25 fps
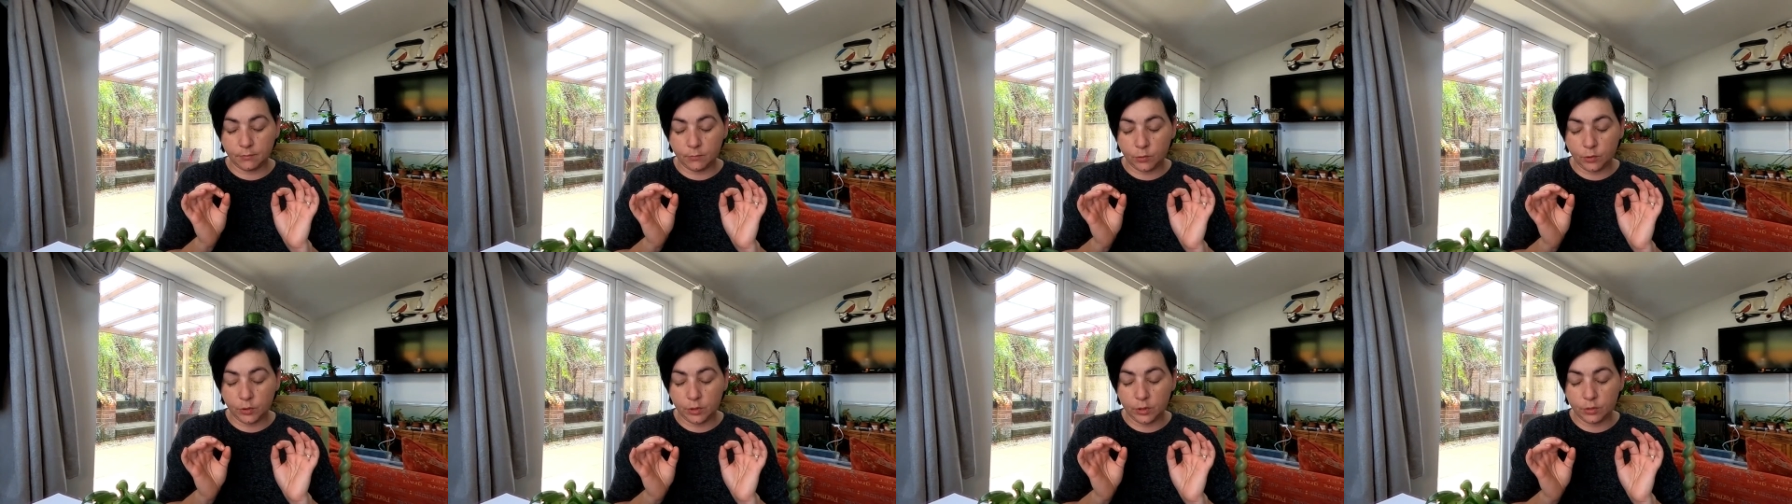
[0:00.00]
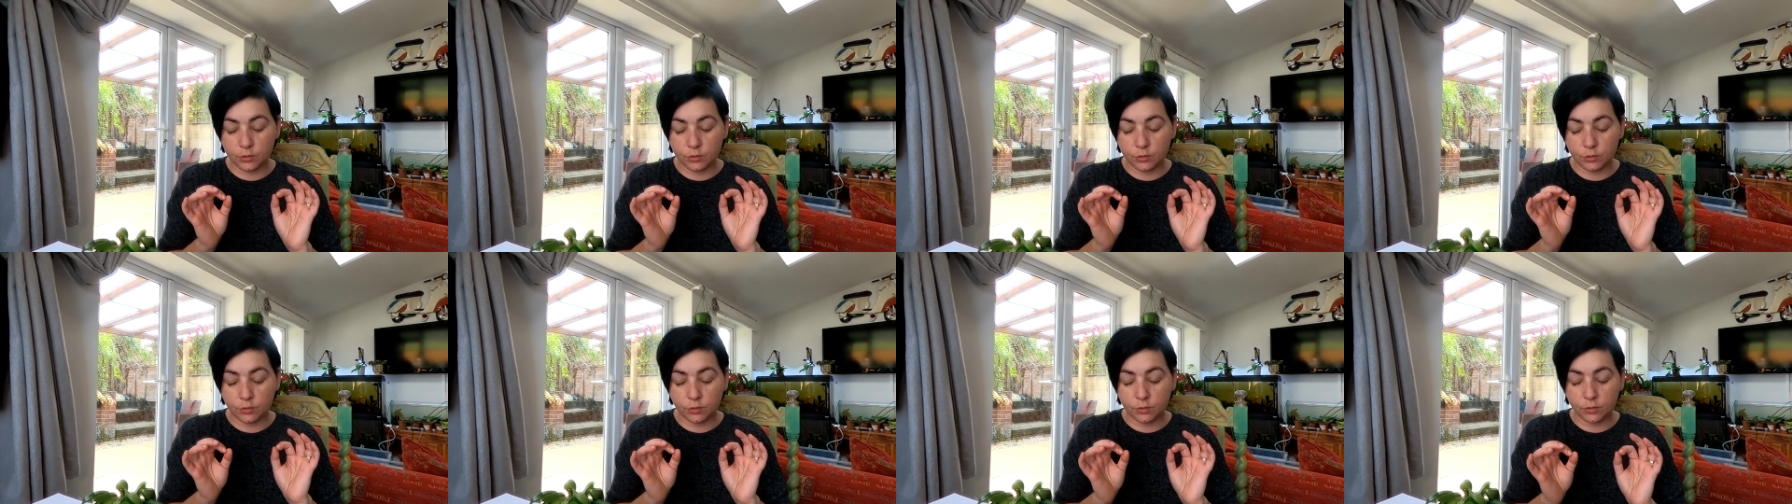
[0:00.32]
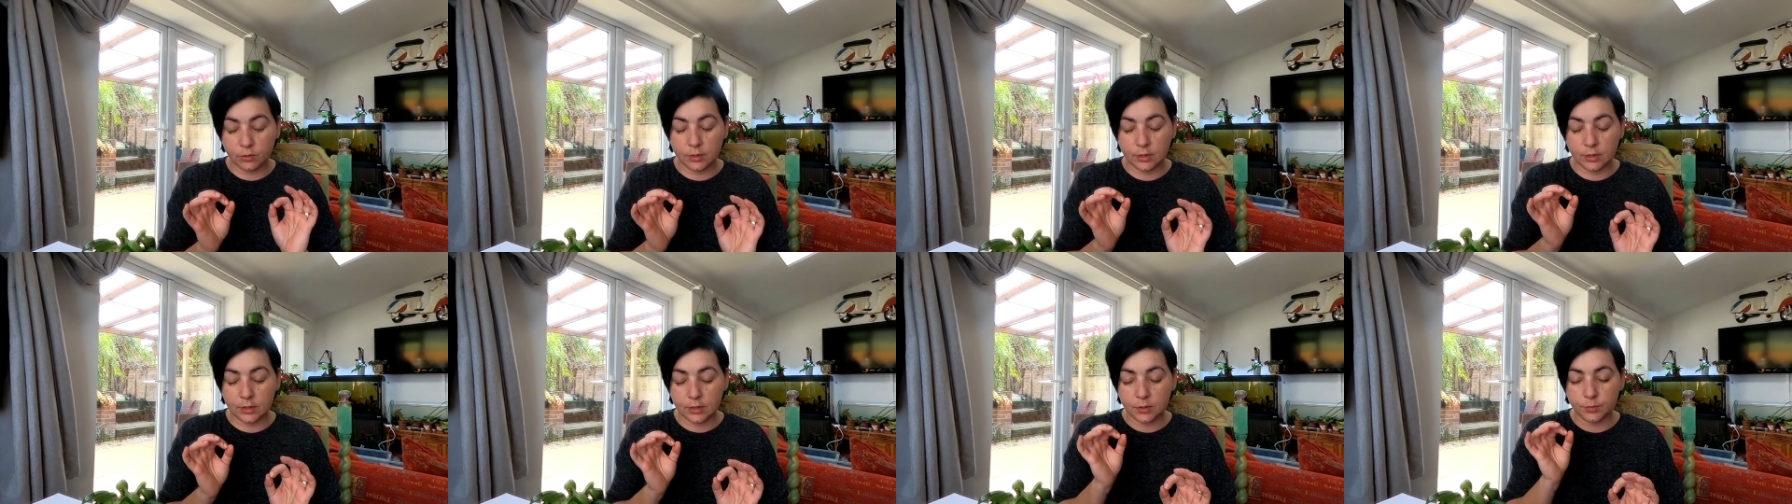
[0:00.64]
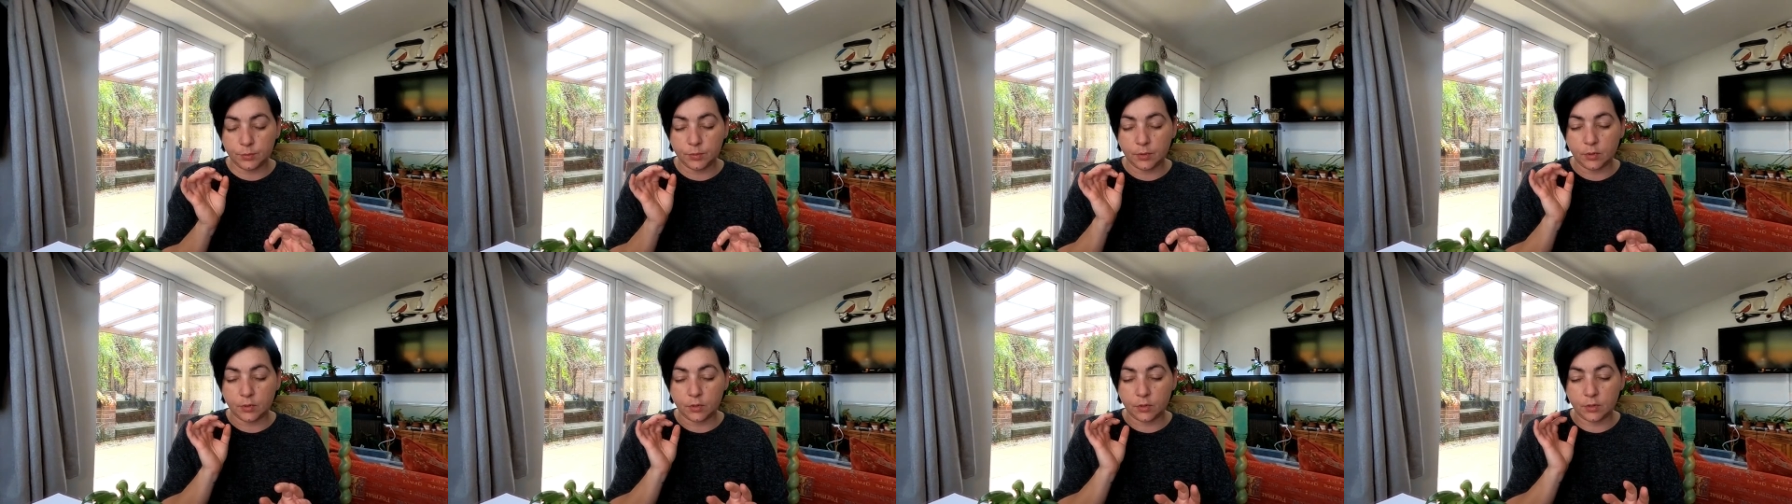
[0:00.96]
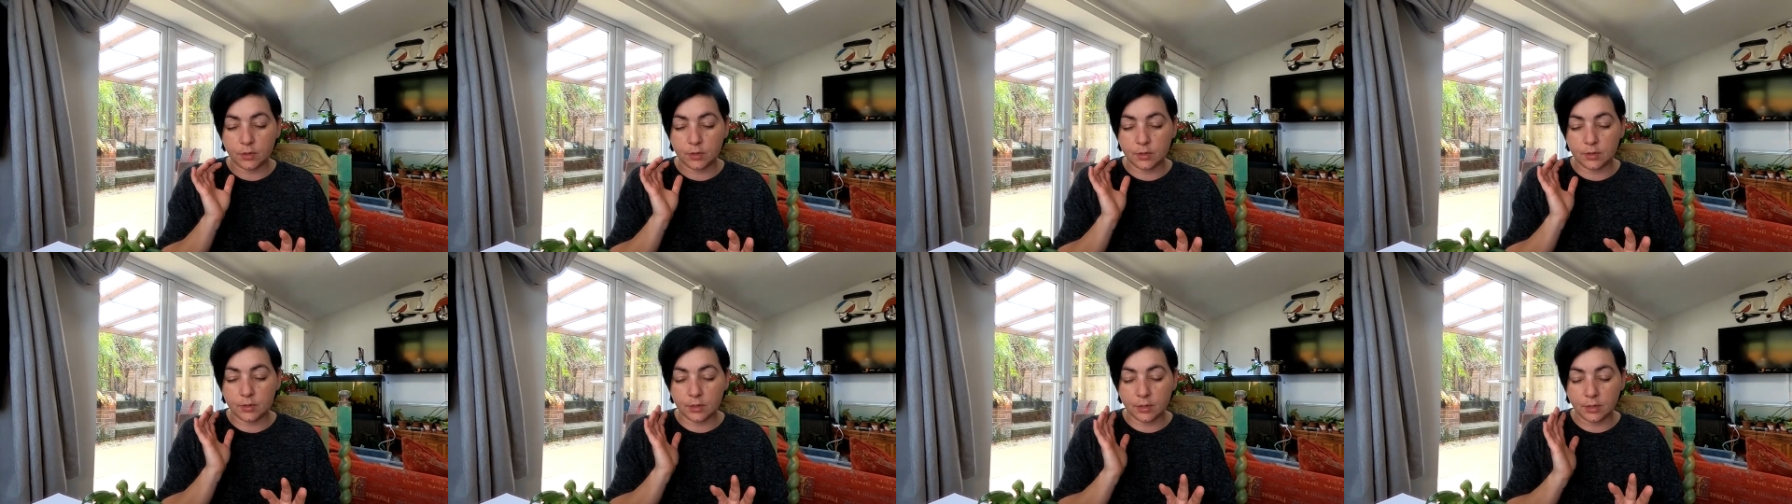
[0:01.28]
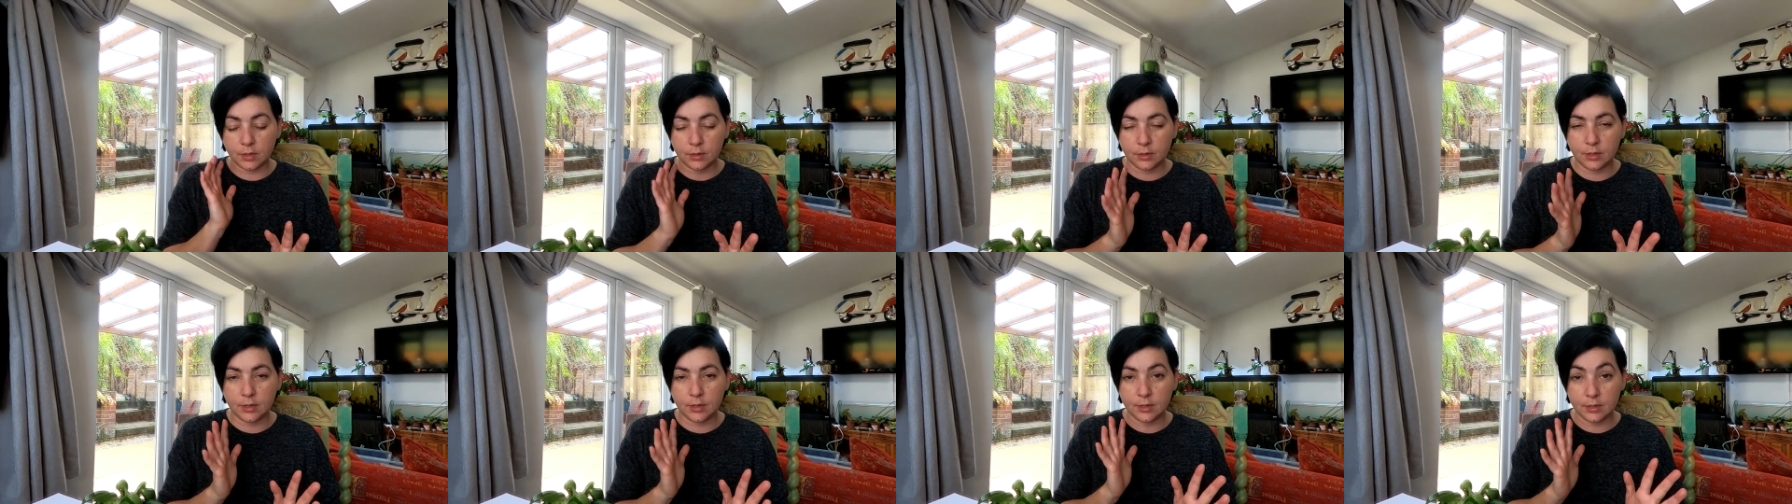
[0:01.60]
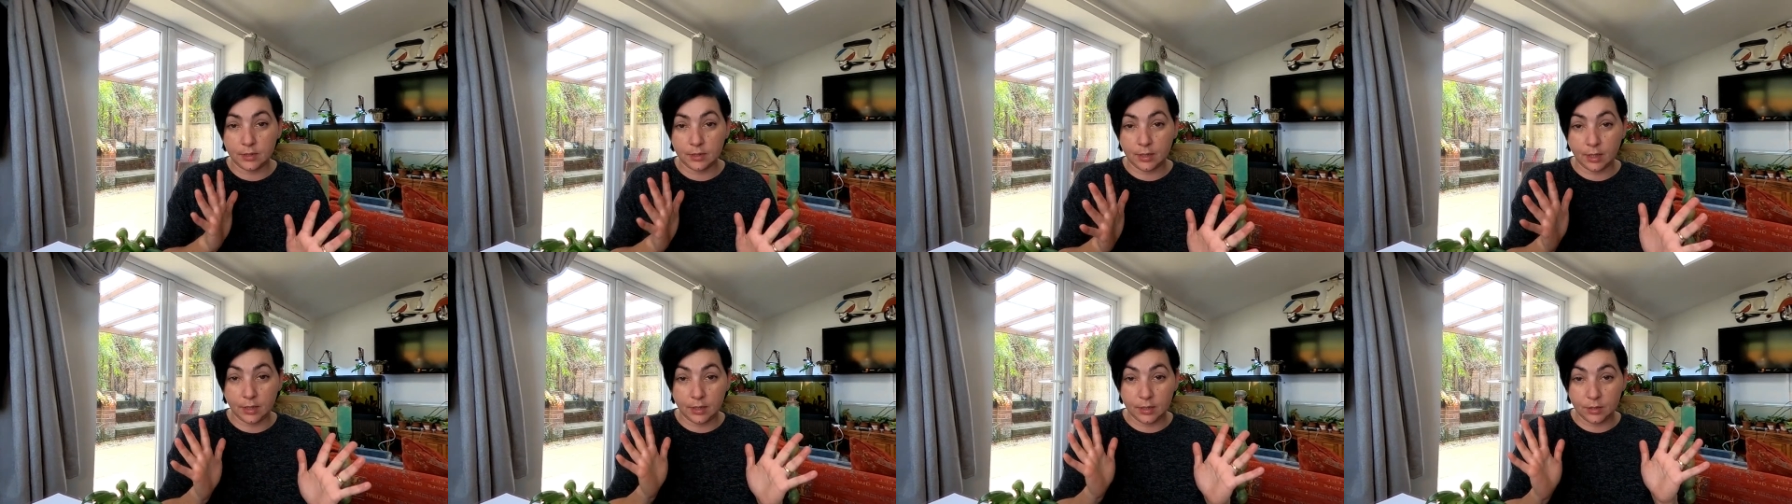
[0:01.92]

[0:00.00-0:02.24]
we need to do this because at least I